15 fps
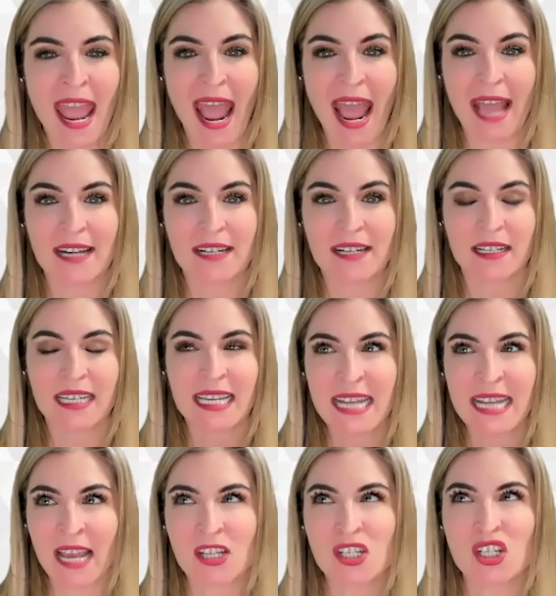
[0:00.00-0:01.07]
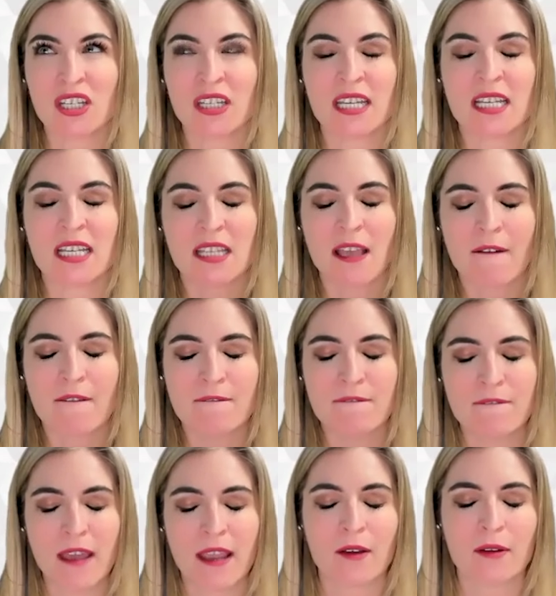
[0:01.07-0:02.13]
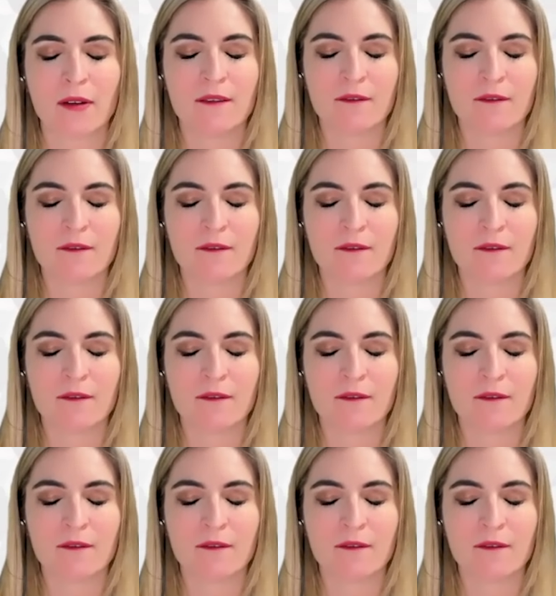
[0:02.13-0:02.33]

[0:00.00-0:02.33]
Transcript: And connection is a very,